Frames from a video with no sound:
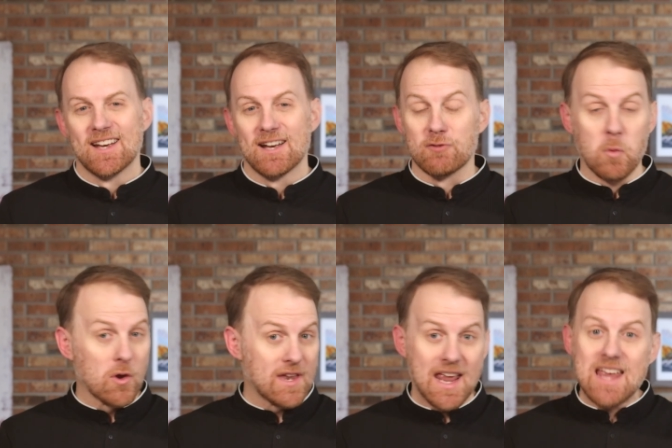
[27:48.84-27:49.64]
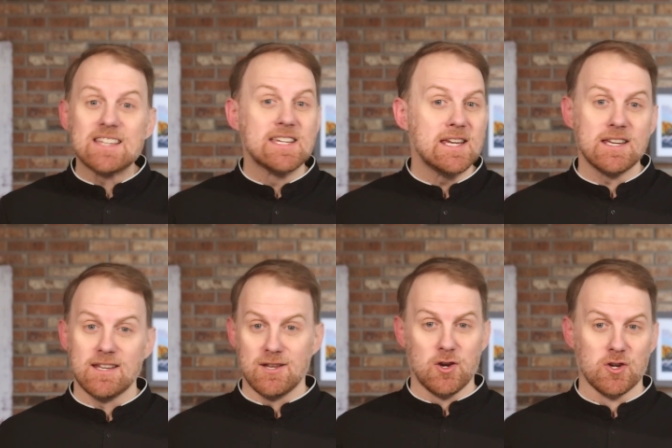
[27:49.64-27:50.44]
After more than 18
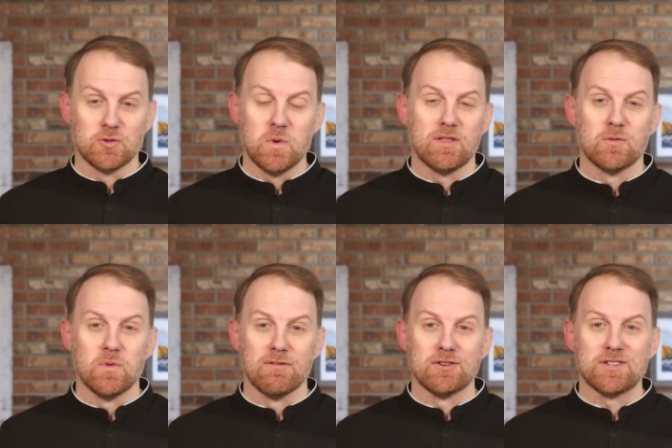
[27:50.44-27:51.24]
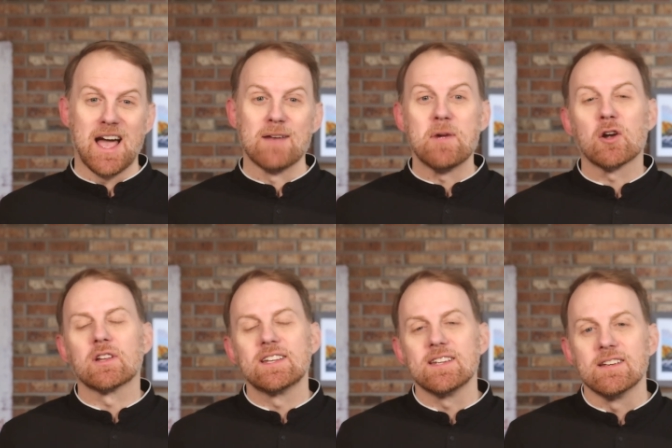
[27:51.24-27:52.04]
years with Riverside,
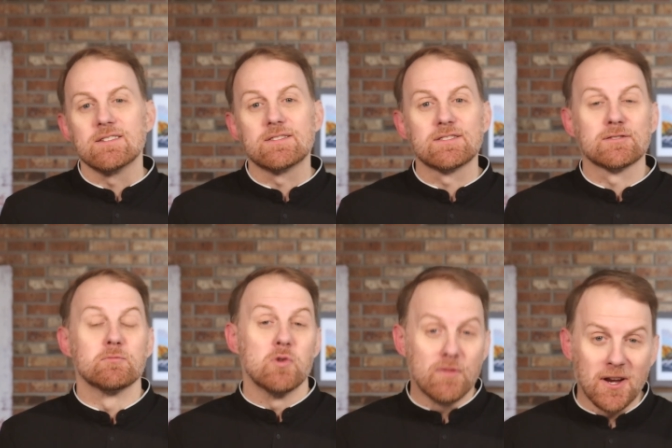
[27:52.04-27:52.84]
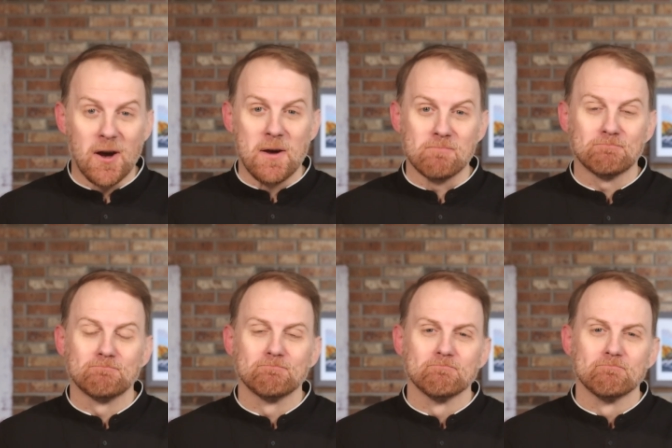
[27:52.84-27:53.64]
Marilyn is moving on,
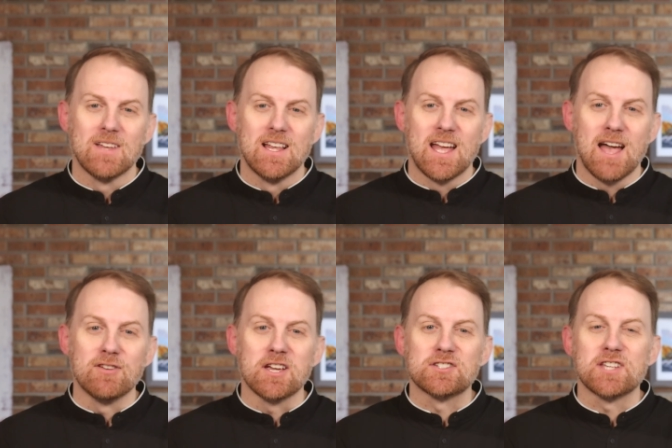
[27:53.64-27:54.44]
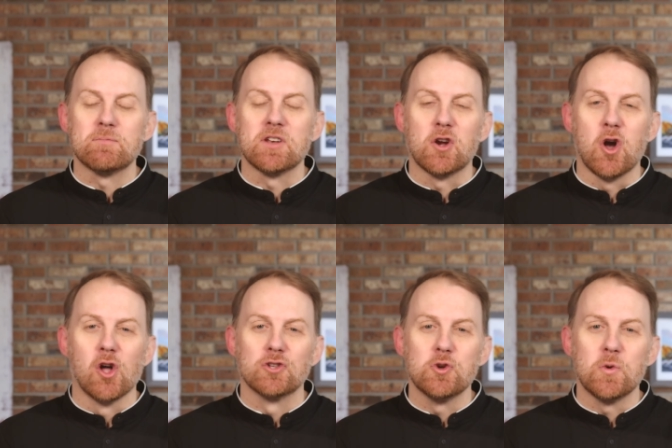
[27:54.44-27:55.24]
having accepted a
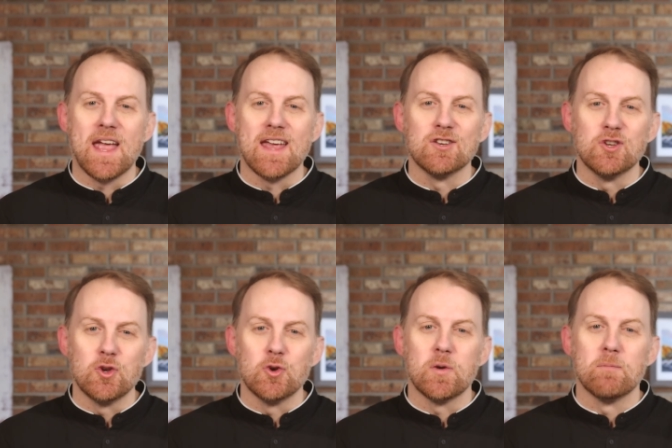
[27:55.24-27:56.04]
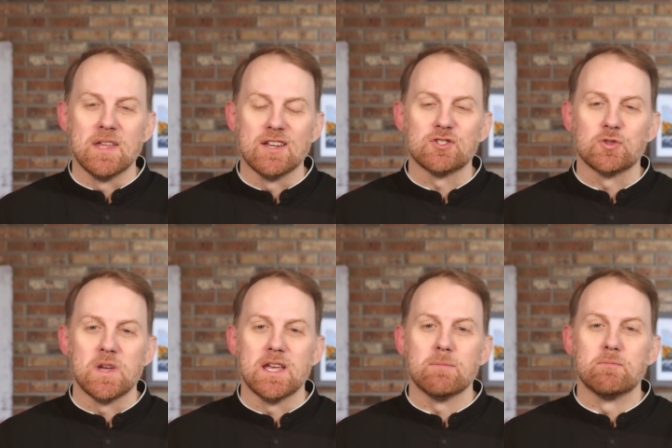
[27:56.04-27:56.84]
call to a new
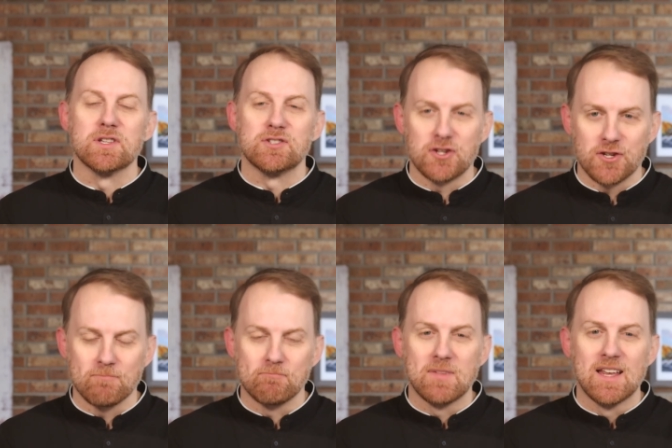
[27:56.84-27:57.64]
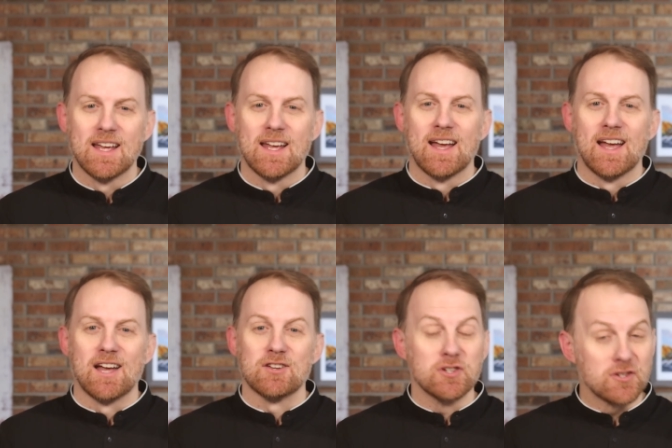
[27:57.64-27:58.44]
ministry position.
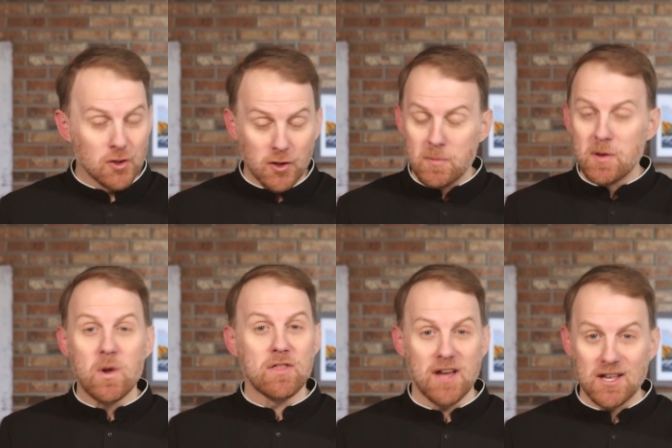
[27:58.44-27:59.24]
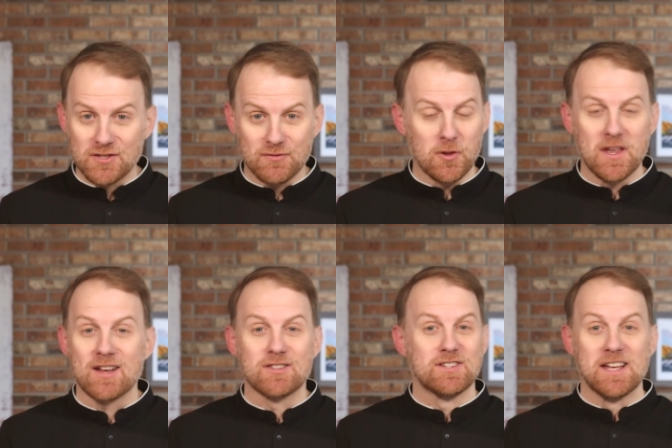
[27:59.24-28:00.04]
Uh, she's still going to be with us for the
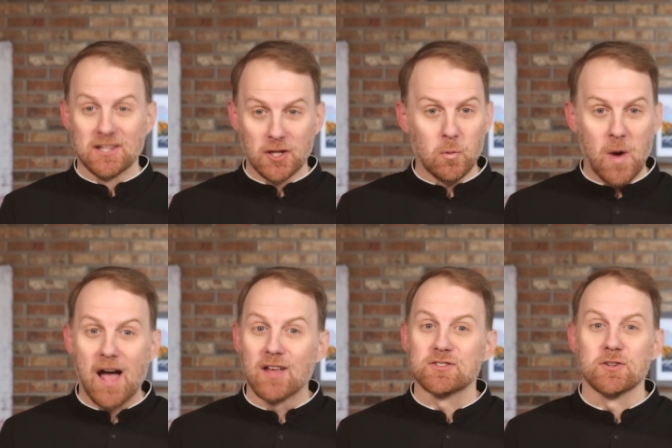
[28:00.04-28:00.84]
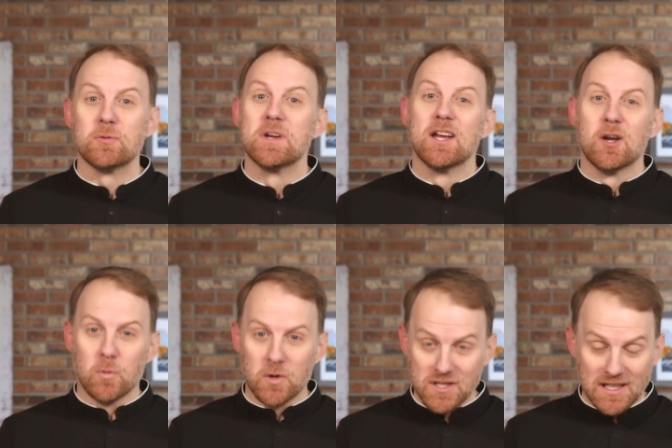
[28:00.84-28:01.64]
next uh, little while, so
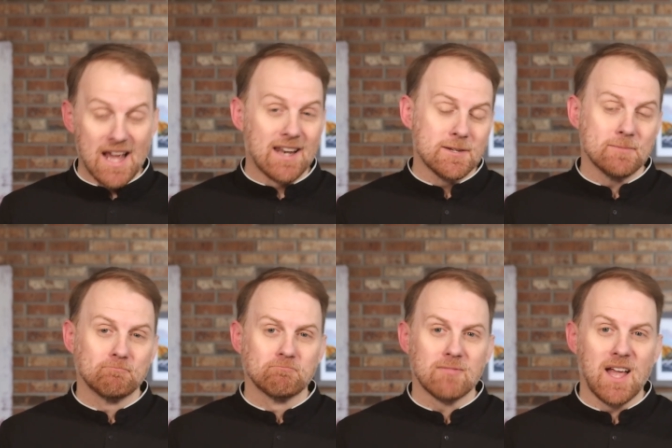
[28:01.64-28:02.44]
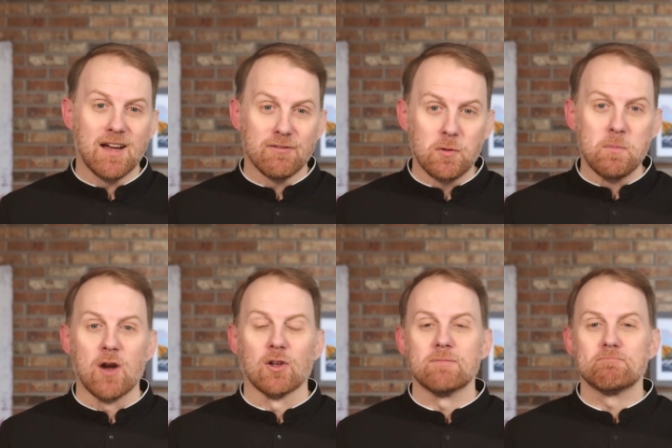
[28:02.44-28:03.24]
we're delighted uh, for
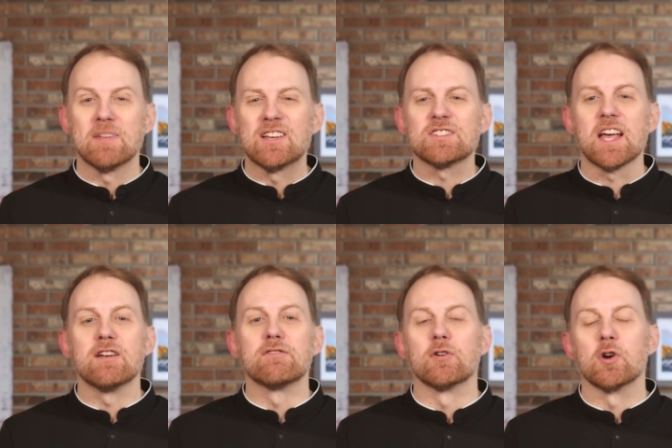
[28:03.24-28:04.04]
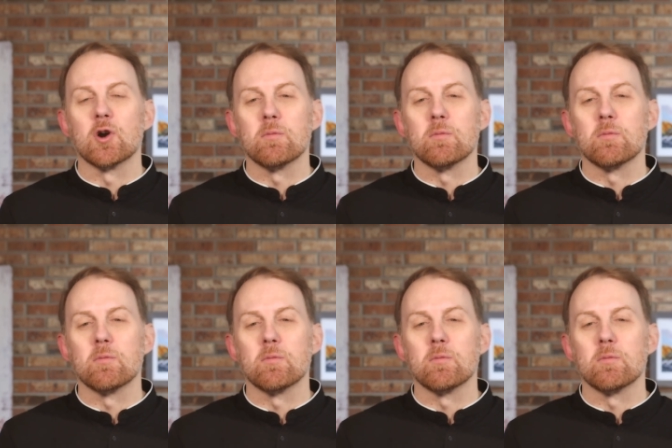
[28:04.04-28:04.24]
Marilyn, excited for her,